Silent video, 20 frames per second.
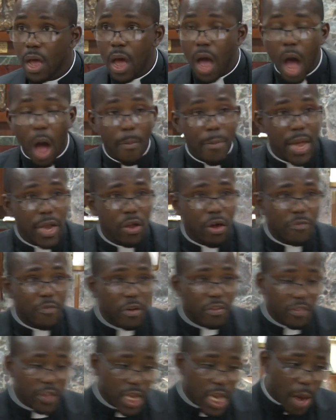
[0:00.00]
How many of
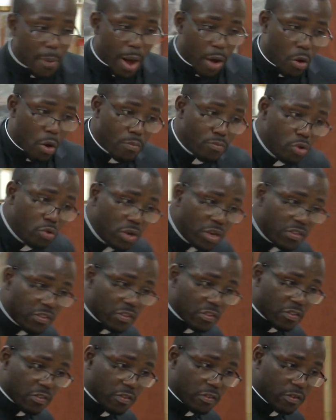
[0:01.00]
us in our
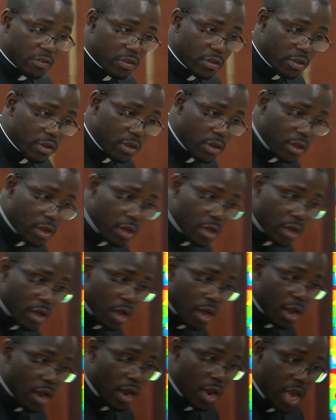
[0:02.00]
communities
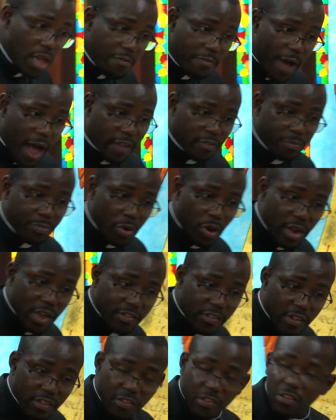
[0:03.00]
live as
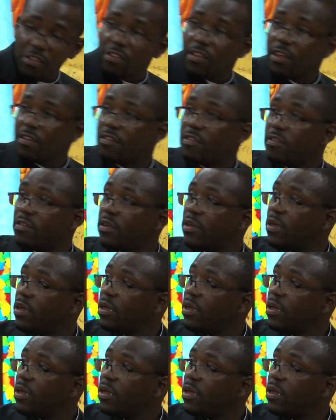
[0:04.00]
brothers and sisters?